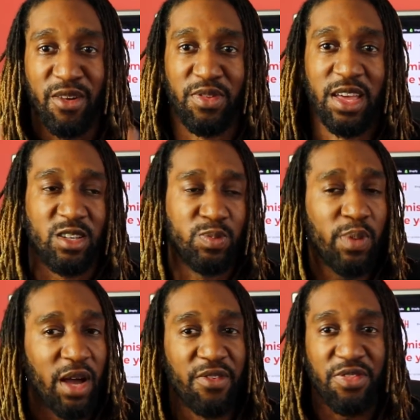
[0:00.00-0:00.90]
for that, because
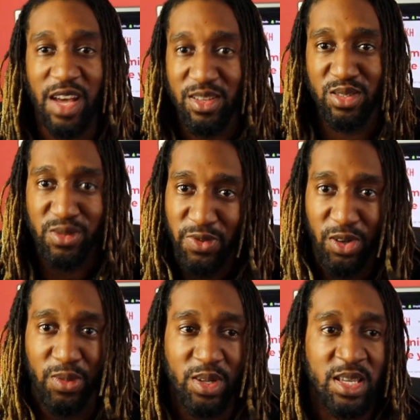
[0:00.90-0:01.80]
people have thousands of
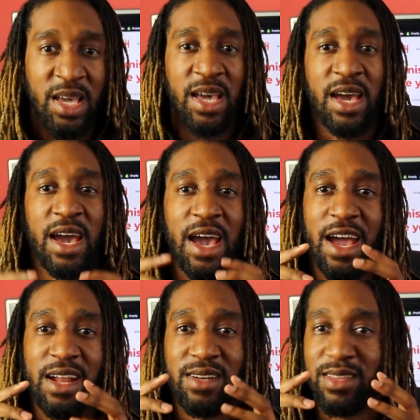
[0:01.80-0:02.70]
followers
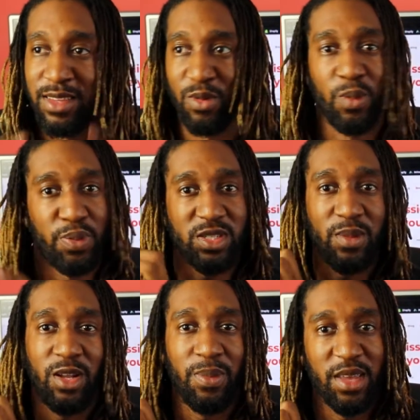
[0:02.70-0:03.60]
and they want to put some
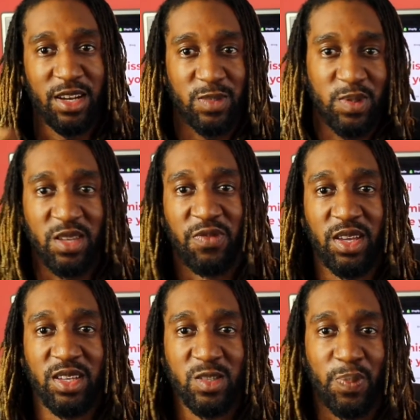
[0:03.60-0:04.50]
of them in a
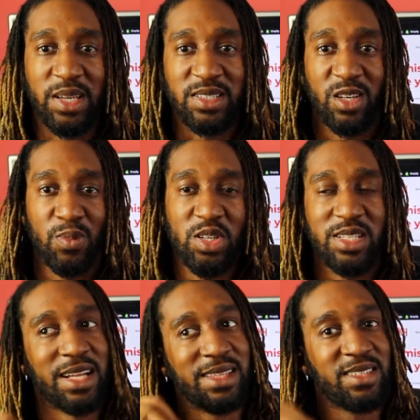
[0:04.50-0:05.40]
specific space and
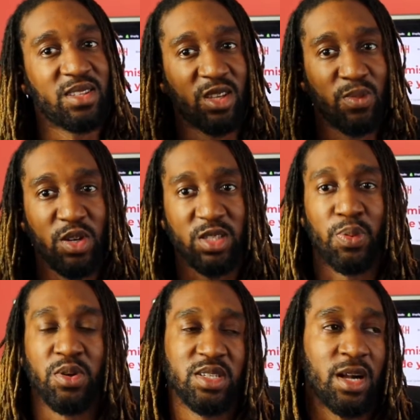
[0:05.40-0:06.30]
community, that these are the community
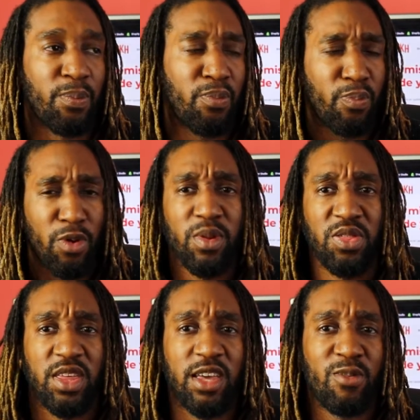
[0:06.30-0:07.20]
posts. And I probably
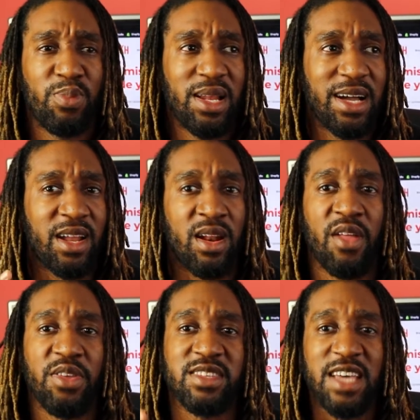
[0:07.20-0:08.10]
think it will be like
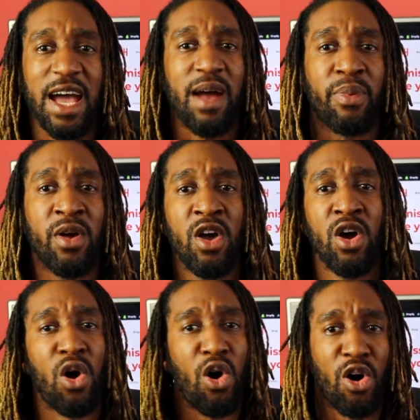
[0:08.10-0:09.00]
another tab
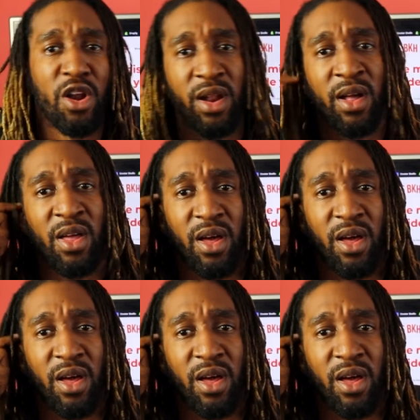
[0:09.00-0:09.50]
on